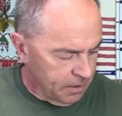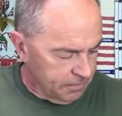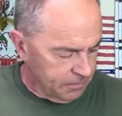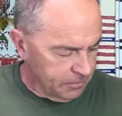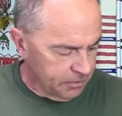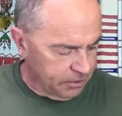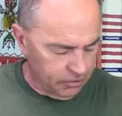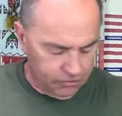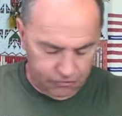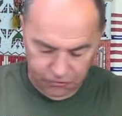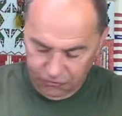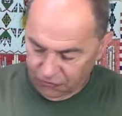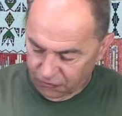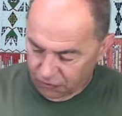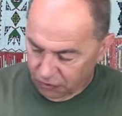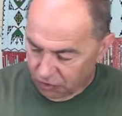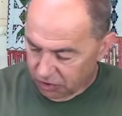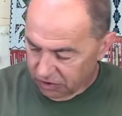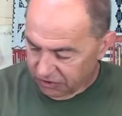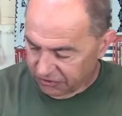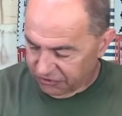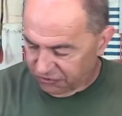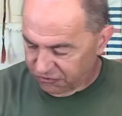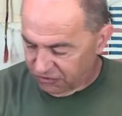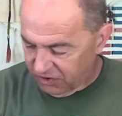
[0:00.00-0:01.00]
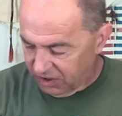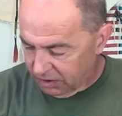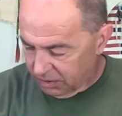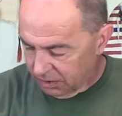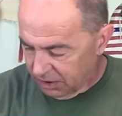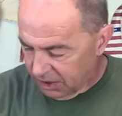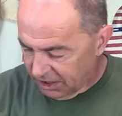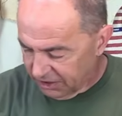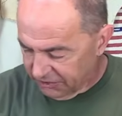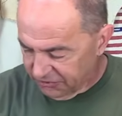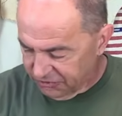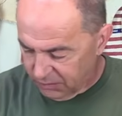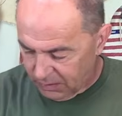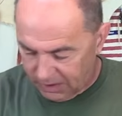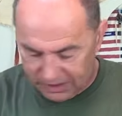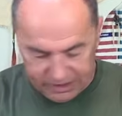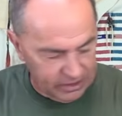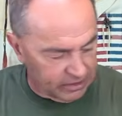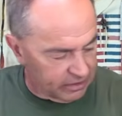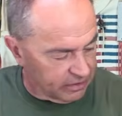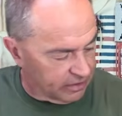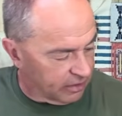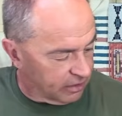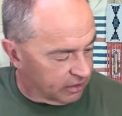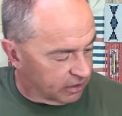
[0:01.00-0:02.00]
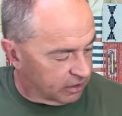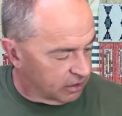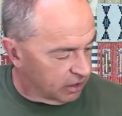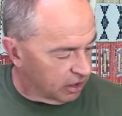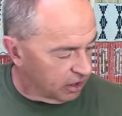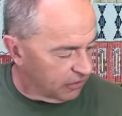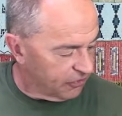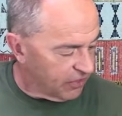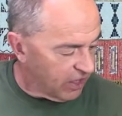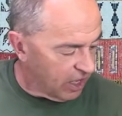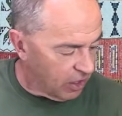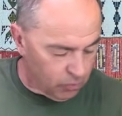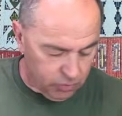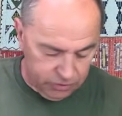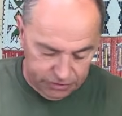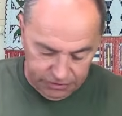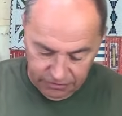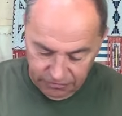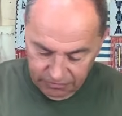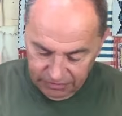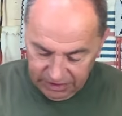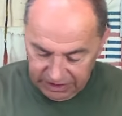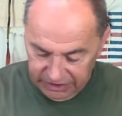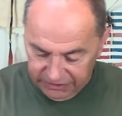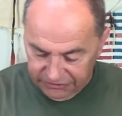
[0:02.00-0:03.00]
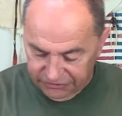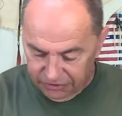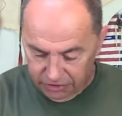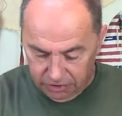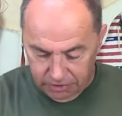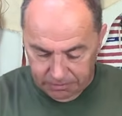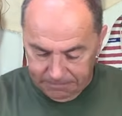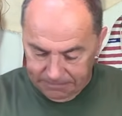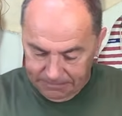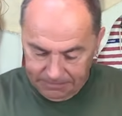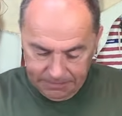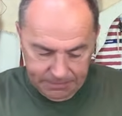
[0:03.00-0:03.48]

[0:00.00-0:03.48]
going to draw a straight line so I can cut that with the razor.